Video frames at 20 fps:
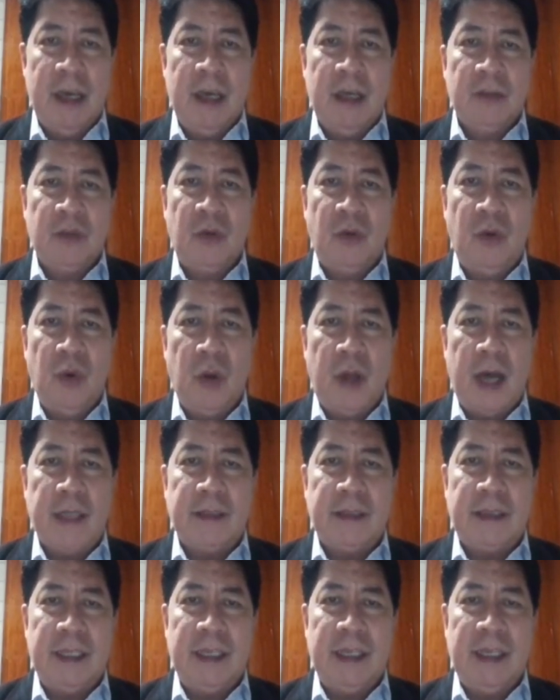to look at
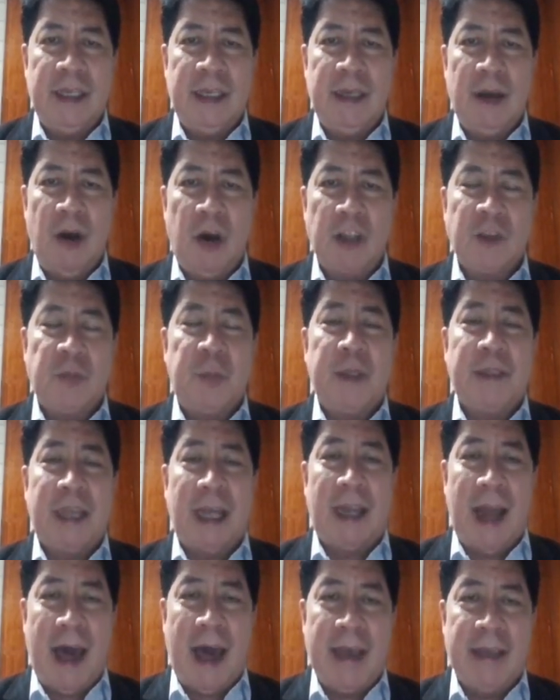the
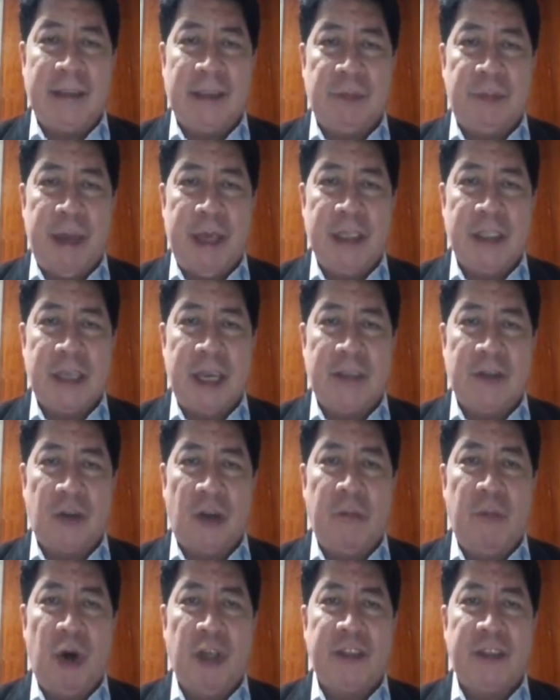hospitalized patients or
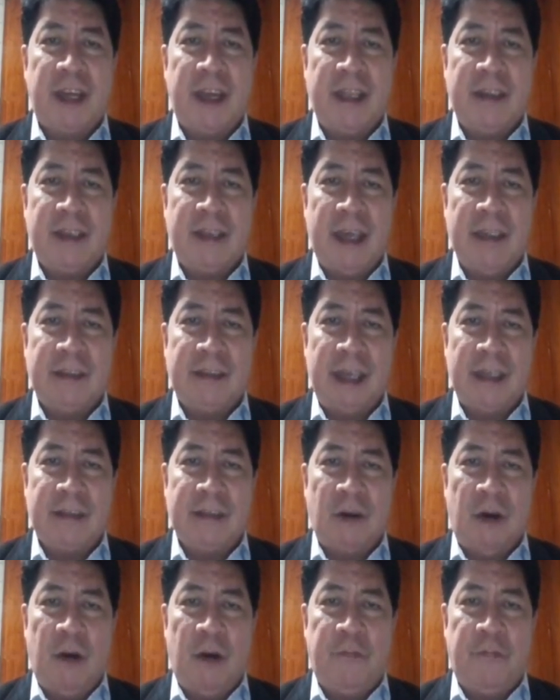moderate cases
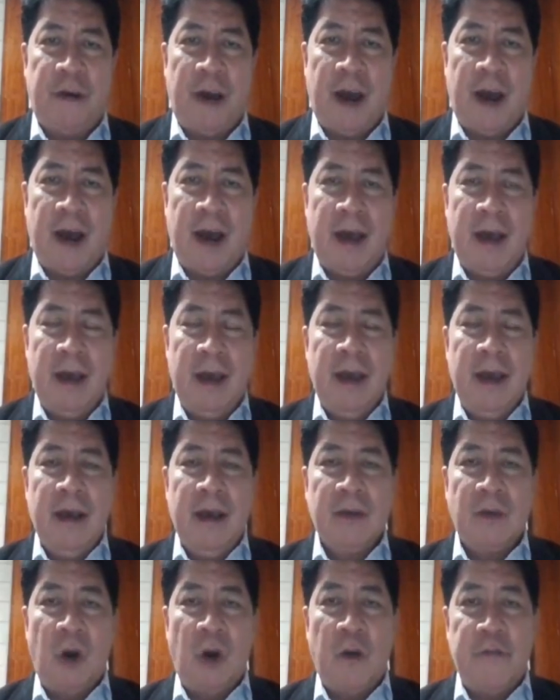of
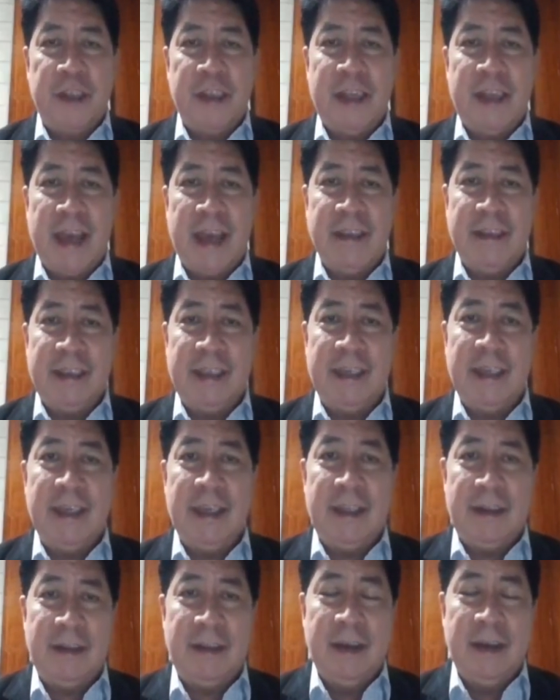COVID-19.